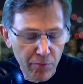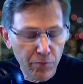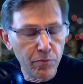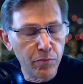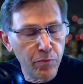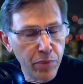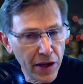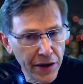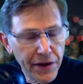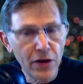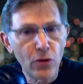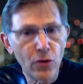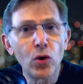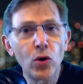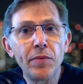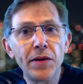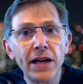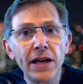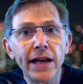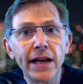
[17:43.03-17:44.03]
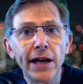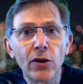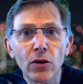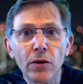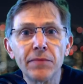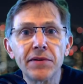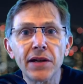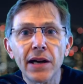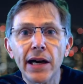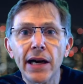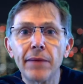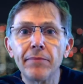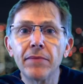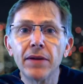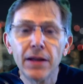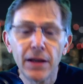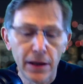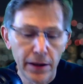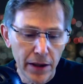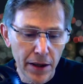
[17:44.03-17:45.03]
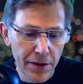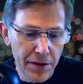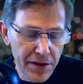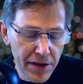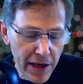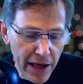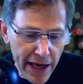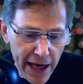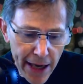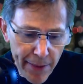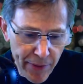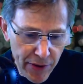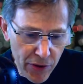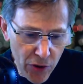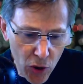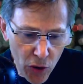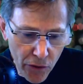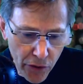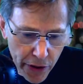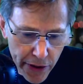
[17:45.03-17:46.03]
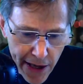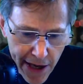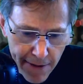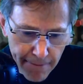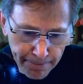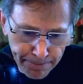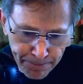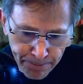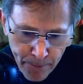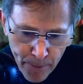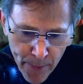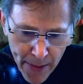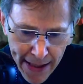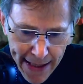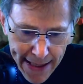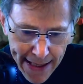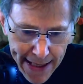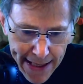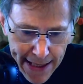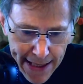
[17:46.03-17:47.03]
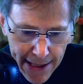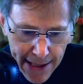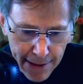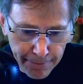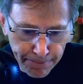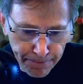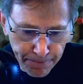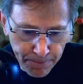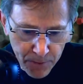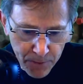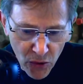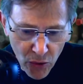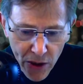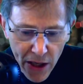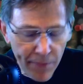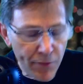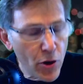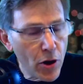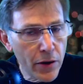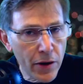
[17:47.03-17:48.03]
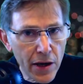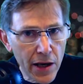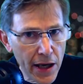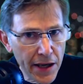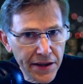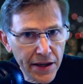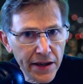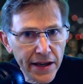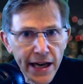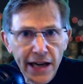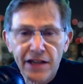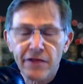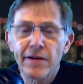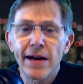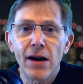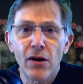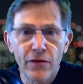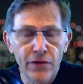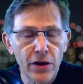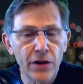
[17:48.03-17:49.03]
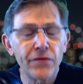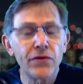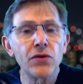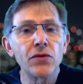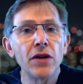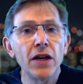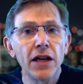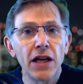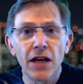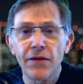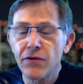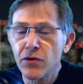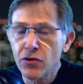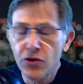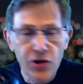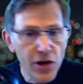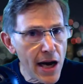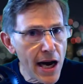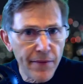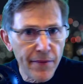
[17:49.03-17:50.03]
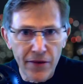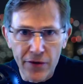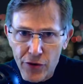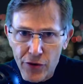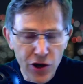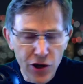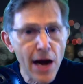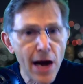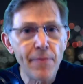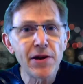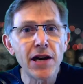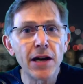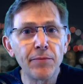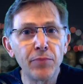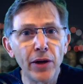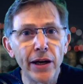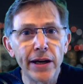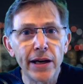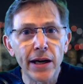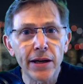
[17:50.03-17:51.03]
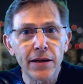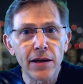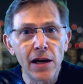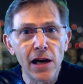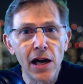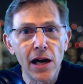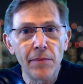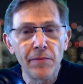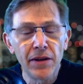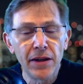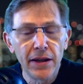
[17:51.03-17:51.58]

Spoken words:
But there will be an interim time. Nothing's going to happen overnight. We'll keep all the content active. However, if you're shopping on play.com